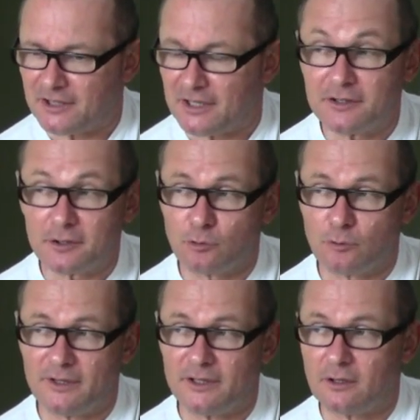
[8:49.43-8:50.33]
interval
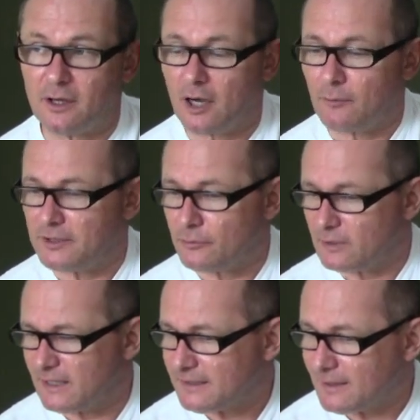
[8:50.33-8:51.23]
when you
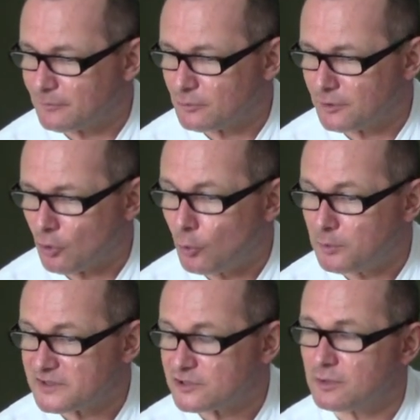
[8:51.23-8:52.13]
relate them to an
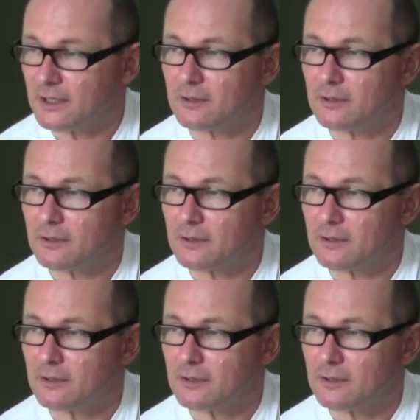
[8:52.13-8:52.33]
open string.